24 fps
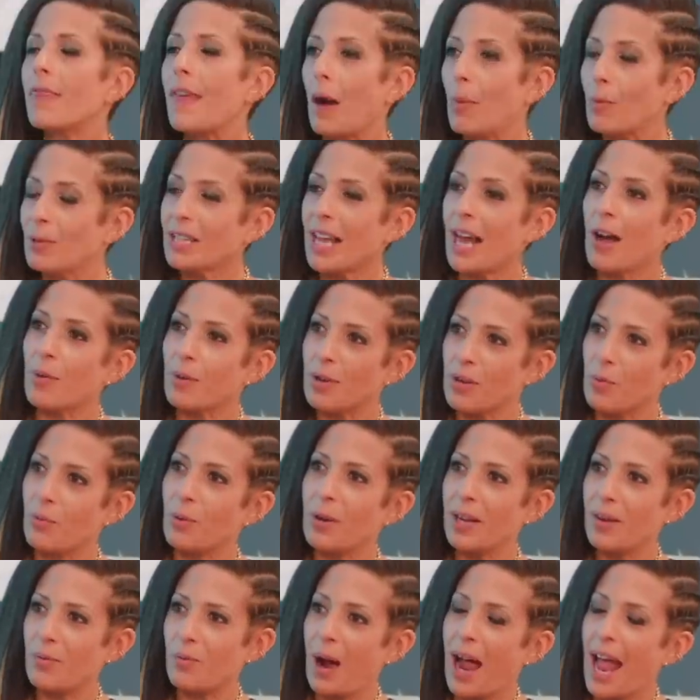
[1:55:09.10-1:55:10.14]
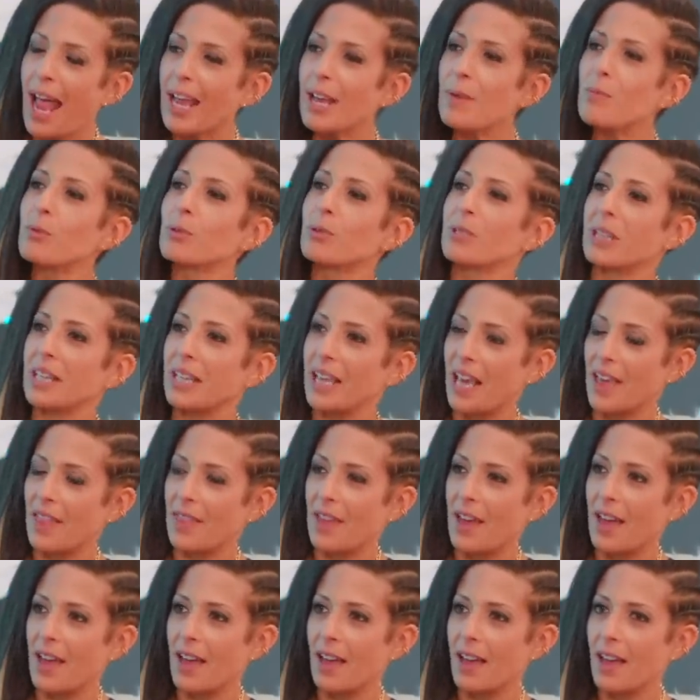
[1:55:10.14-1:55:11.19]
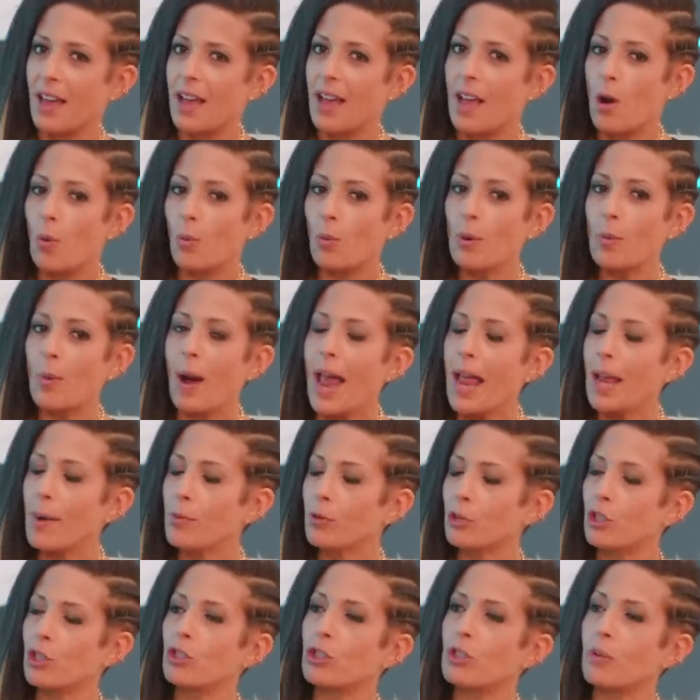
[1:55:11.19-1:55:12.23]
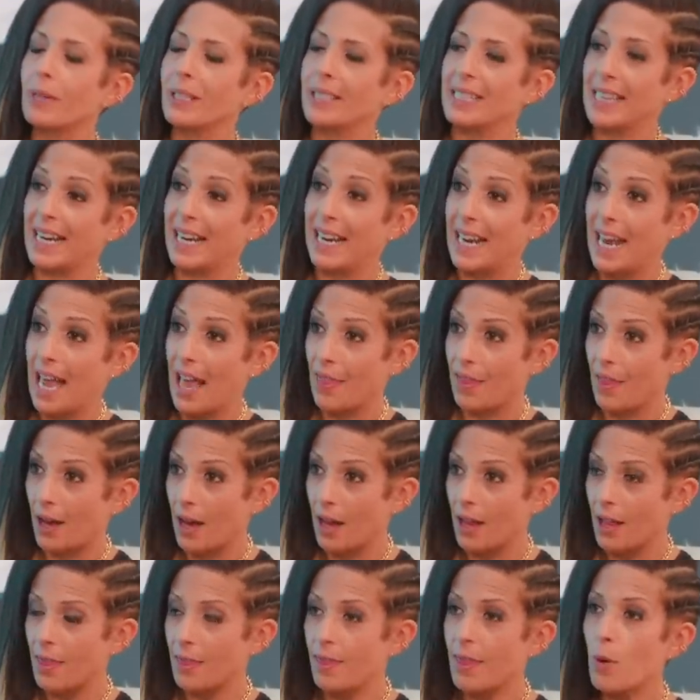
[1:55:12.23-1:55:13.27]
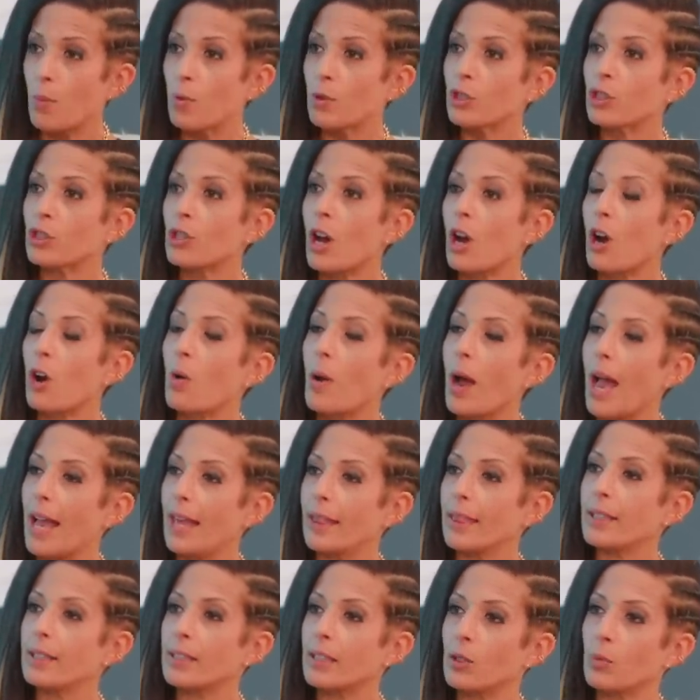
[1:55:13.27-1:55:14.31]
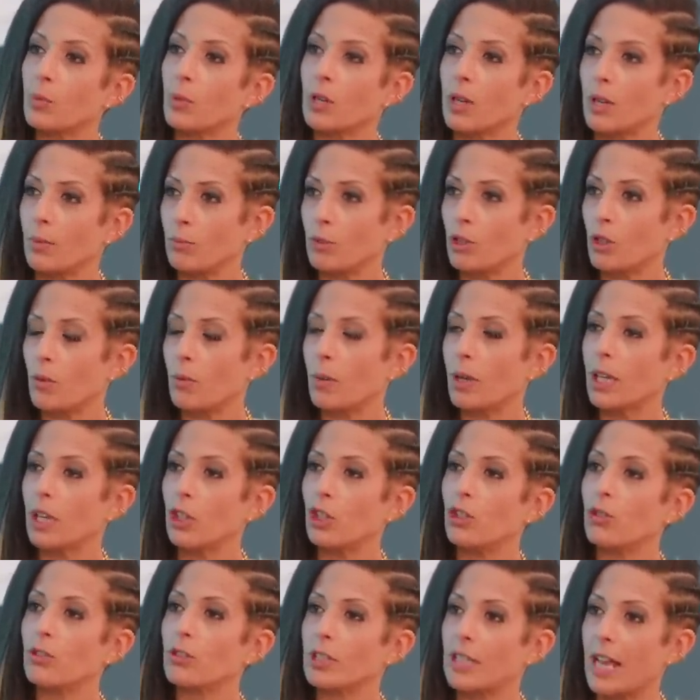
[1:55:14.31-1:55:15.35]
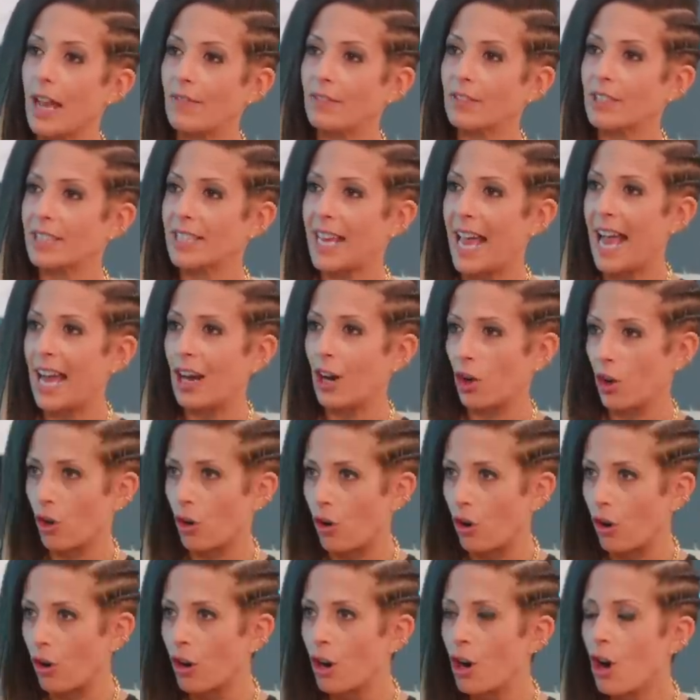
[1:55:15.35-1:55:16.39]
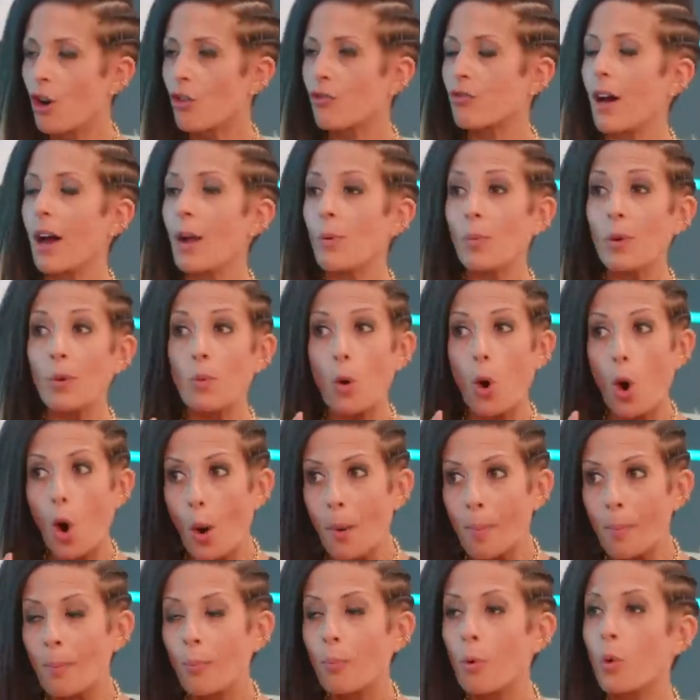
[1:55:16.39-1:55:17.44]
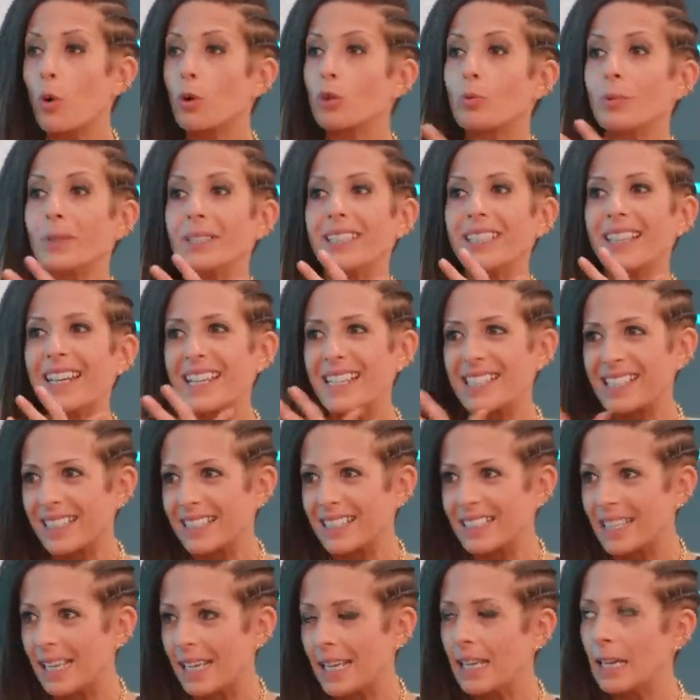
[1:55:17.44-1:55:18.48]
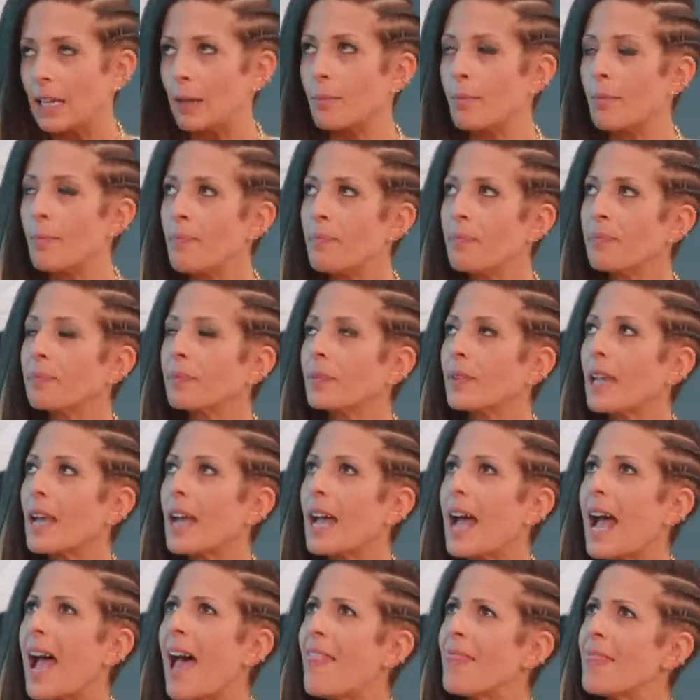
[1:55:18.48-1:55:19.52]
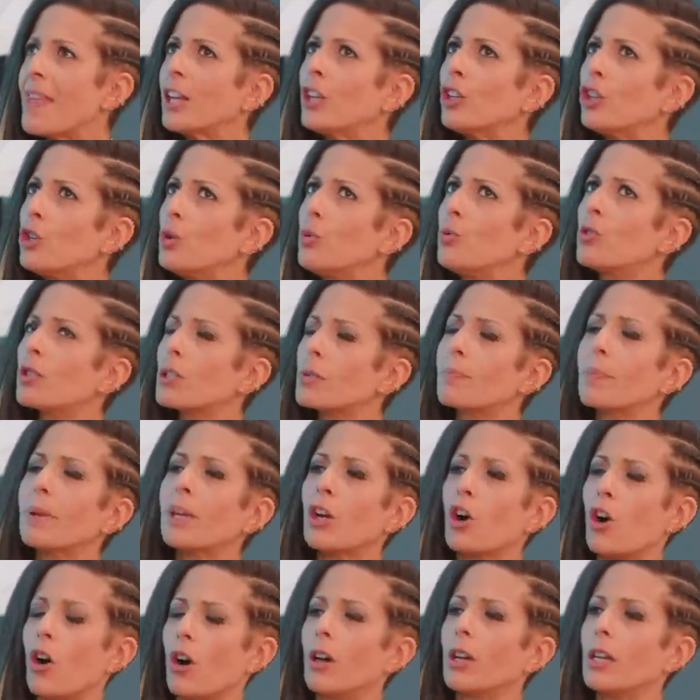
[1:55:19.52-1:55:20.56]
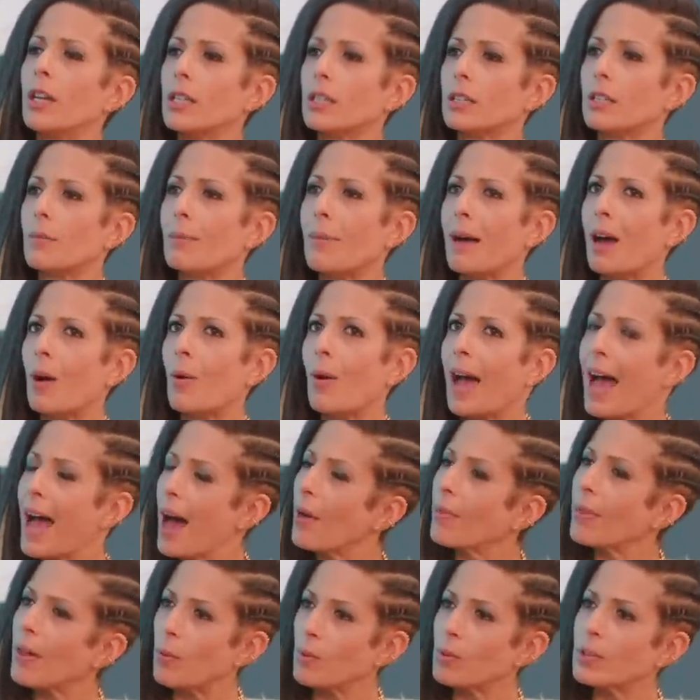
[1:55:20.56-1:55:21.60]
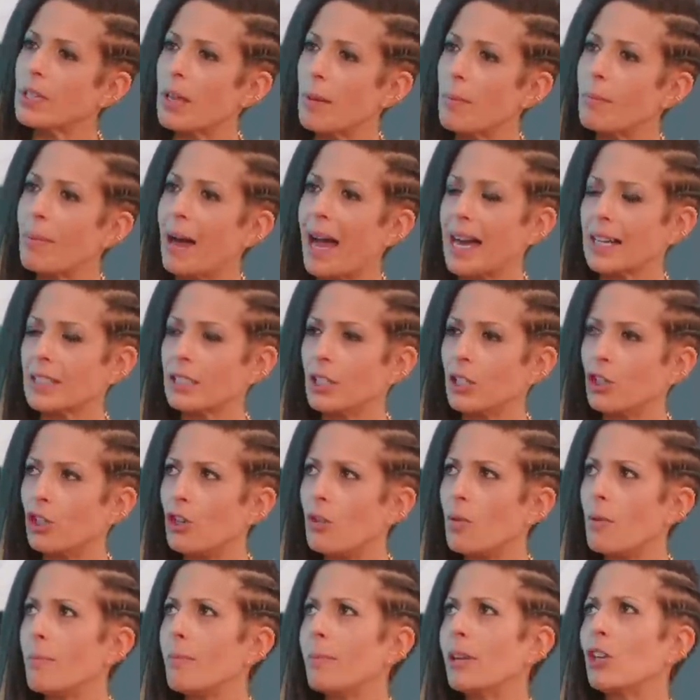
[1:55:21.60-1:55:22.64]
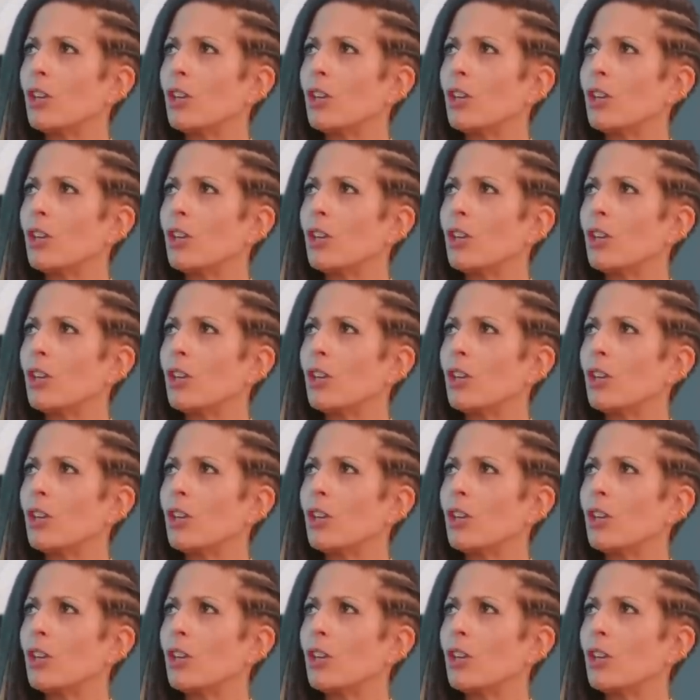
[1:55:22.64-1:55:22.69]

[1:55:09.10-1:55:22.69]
that was how it, we were able to get there. We were able to do it together. There was no, hey, this is what I'm doing, and you just have to tag along, mm. right? We were on board, we did it as a team. And then you just being honest about how that was impacting you and